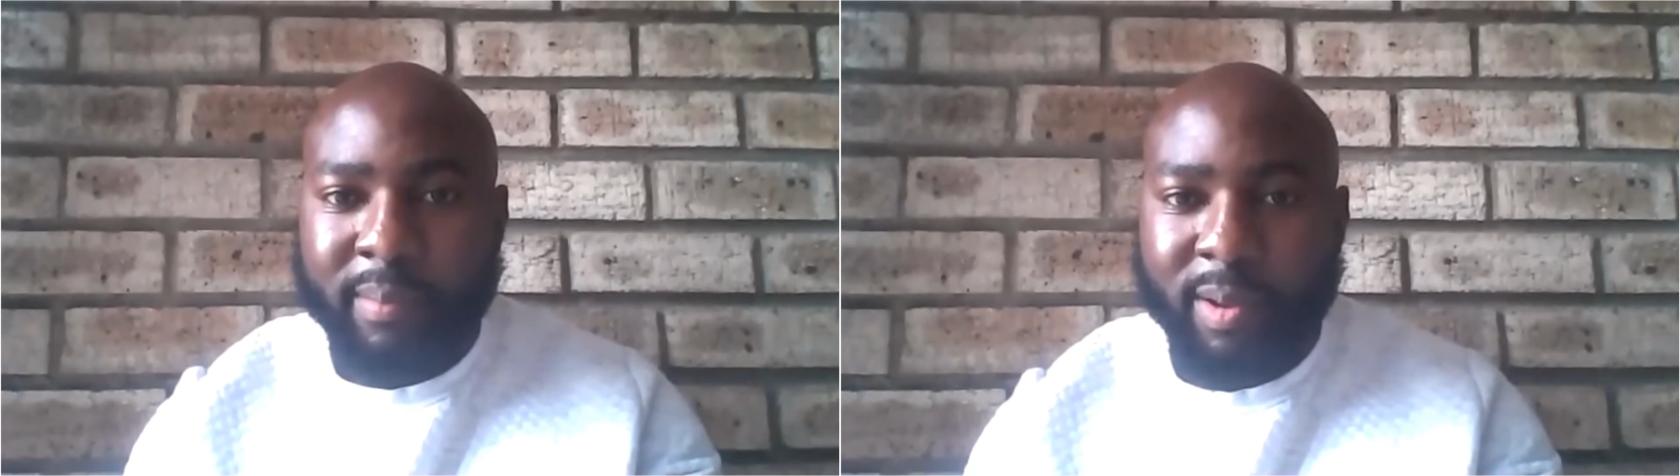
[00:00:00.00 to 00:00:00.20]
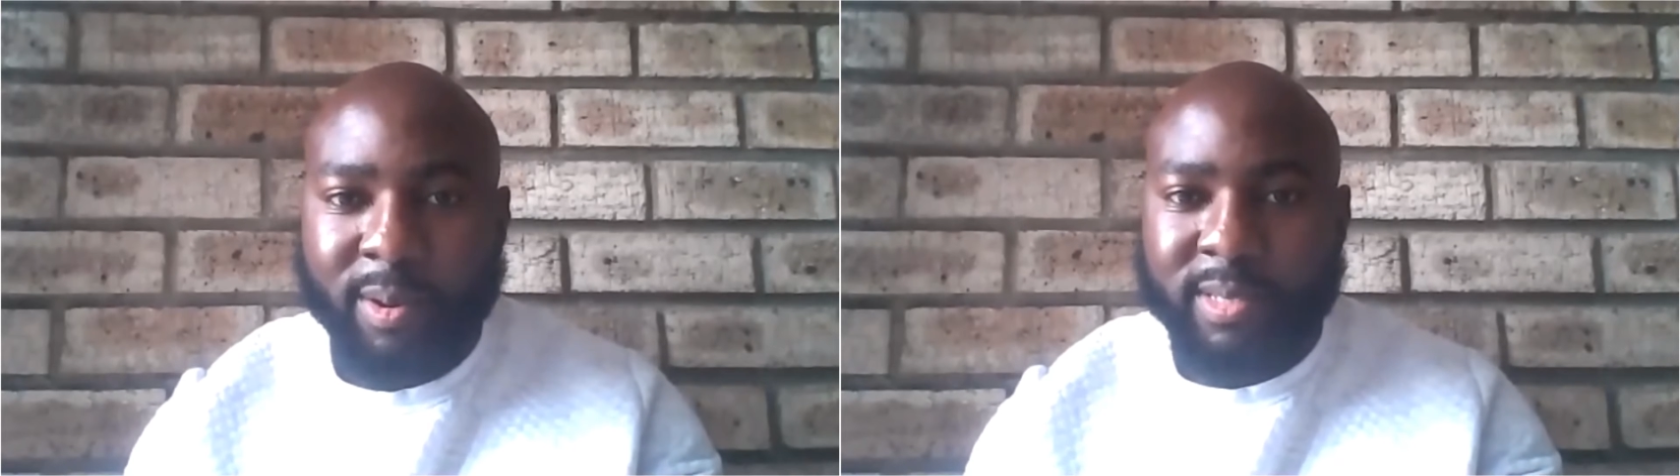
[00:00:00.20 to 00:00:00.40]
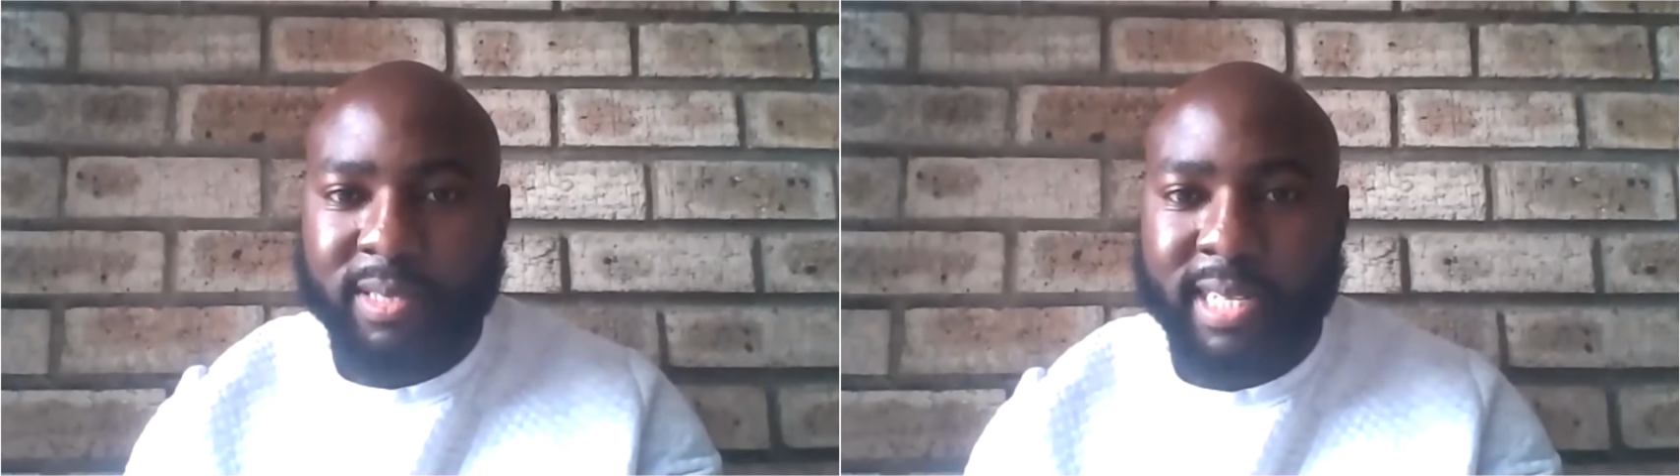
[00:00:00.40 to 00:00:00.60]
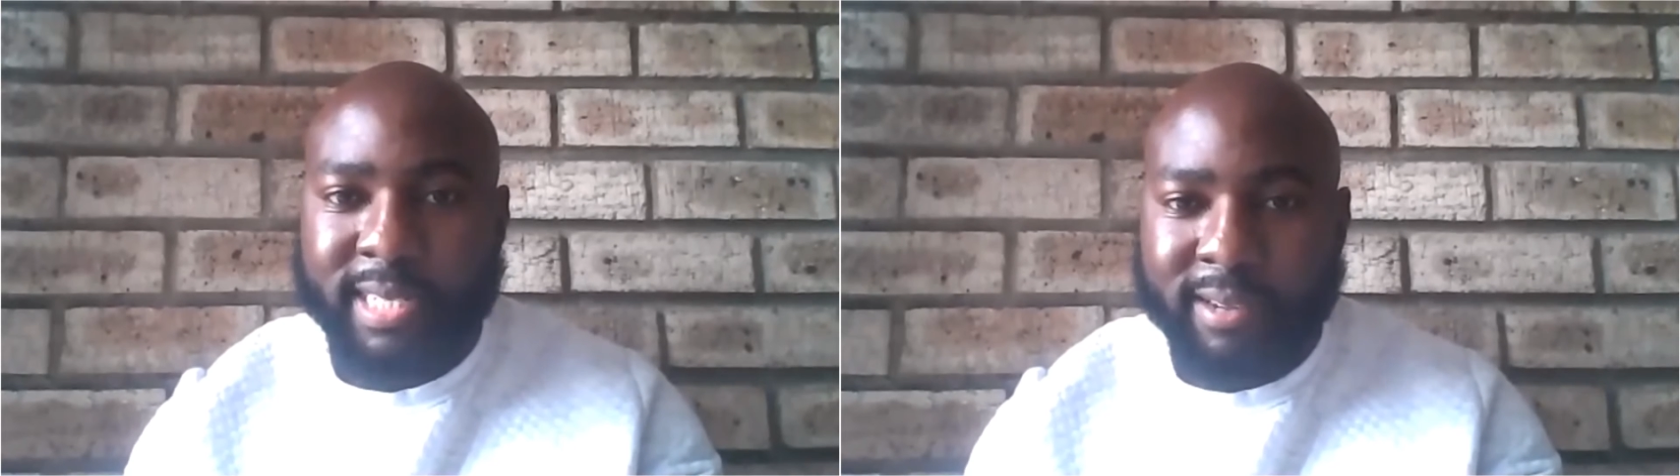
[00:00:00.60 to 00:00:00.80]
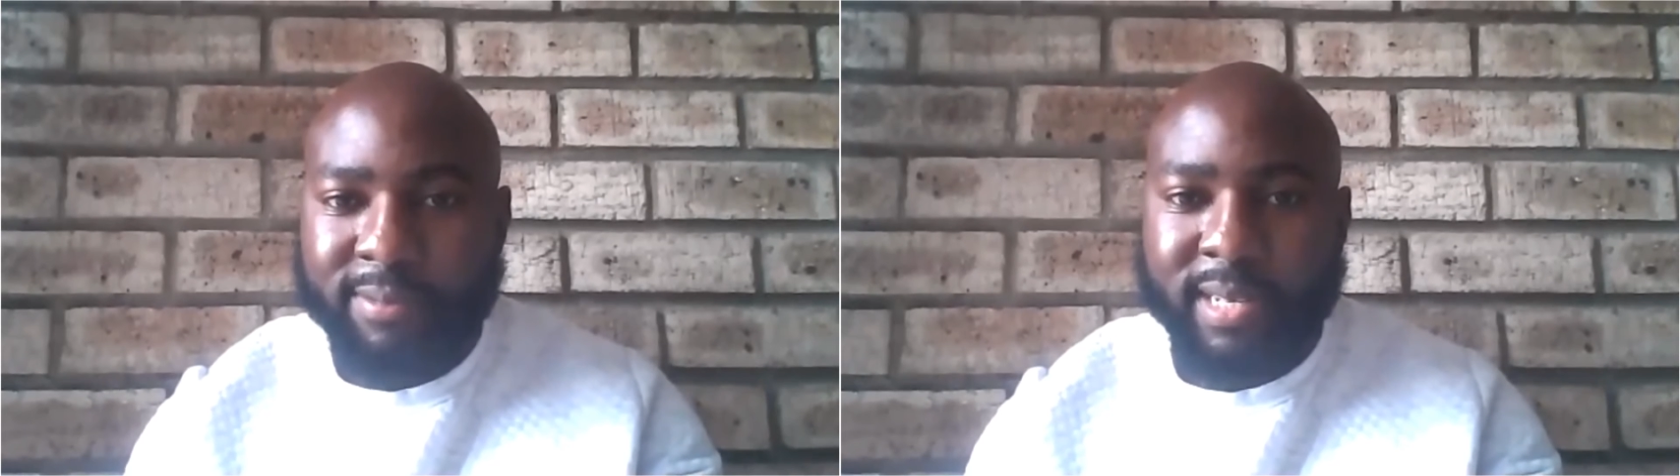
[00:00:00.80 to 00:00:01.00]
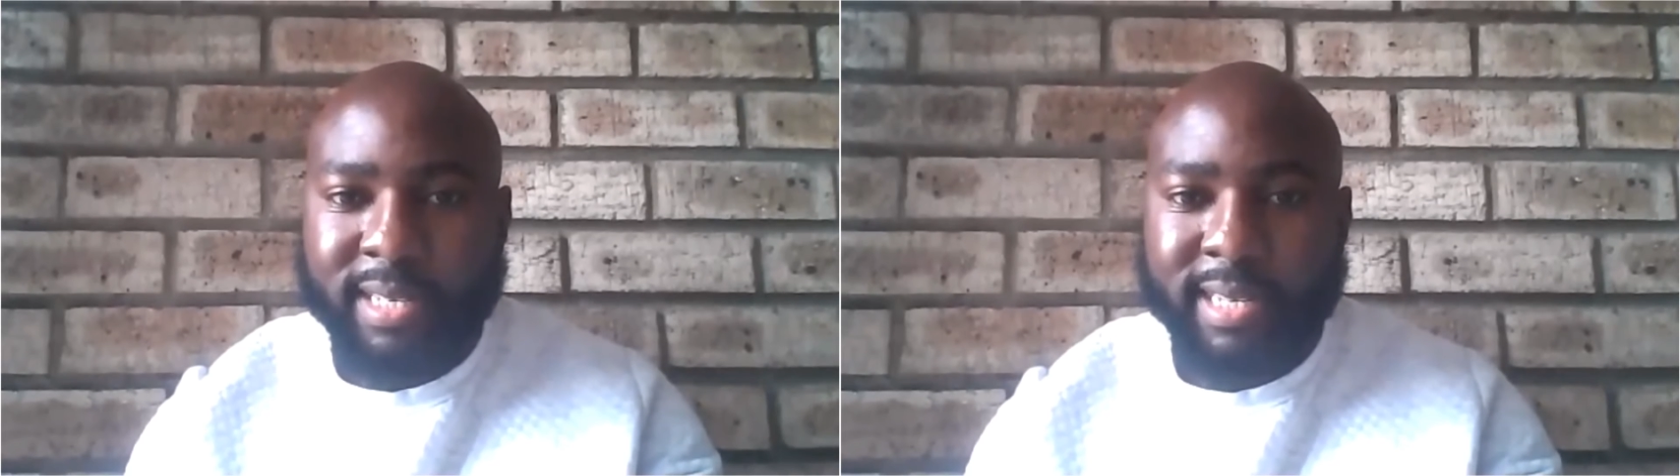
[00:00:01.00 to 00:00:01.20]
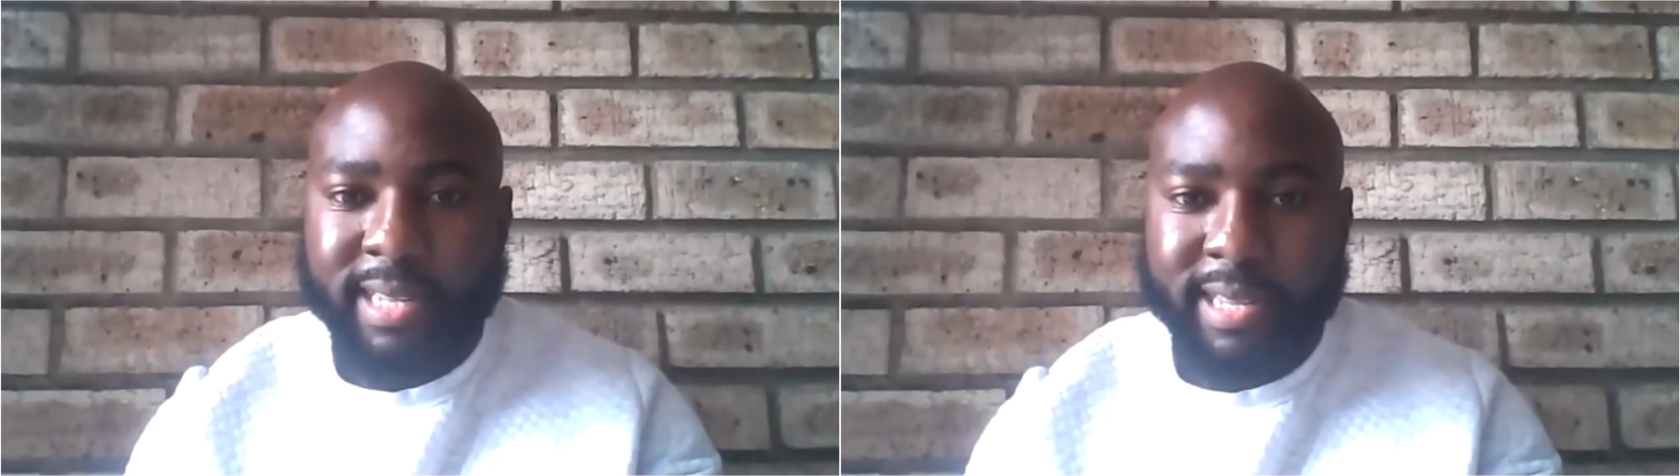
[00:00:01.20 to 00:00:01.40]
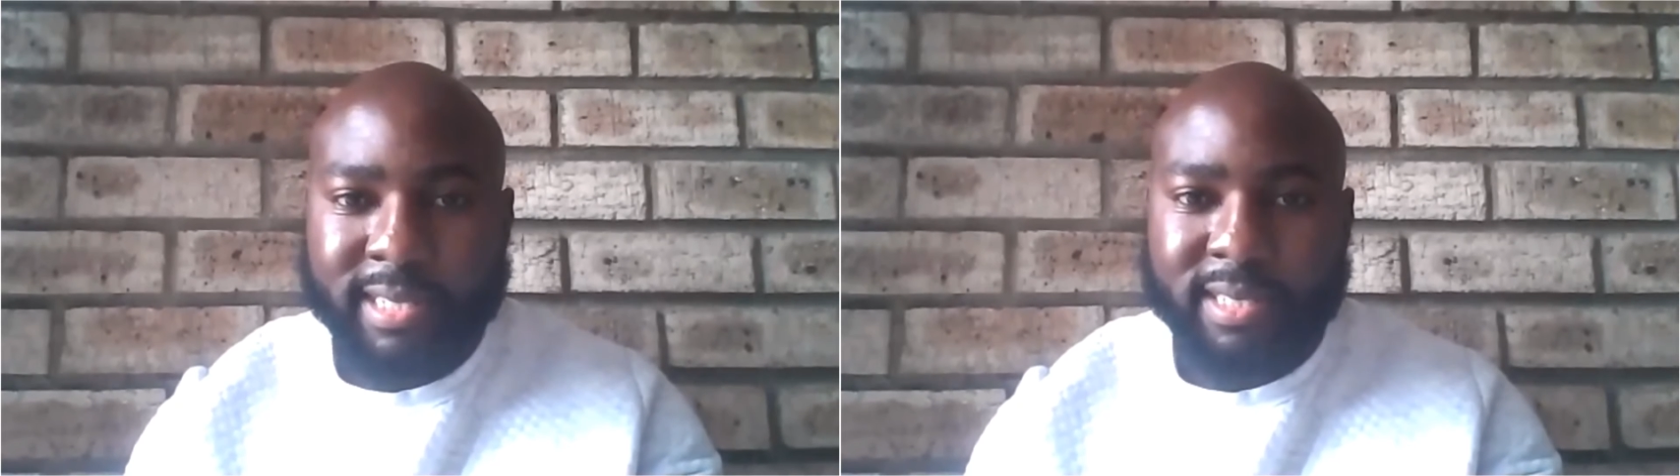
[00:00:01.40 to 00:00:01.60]
because there
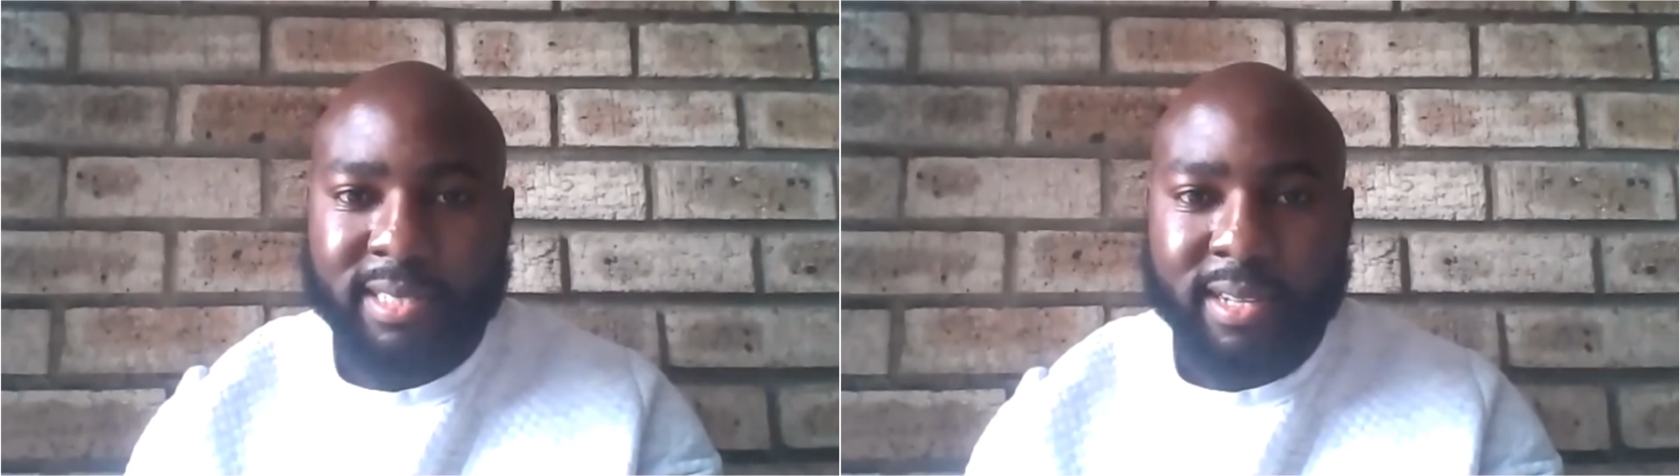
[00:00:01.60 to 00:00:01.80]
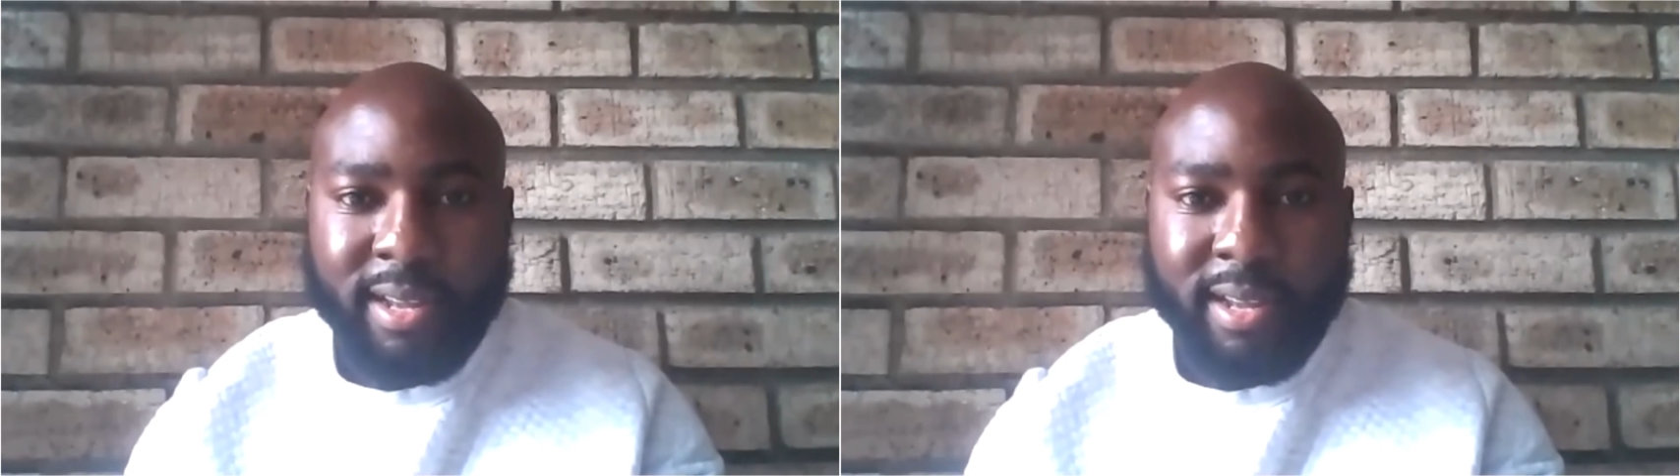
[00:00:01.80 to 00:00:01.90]
definitely is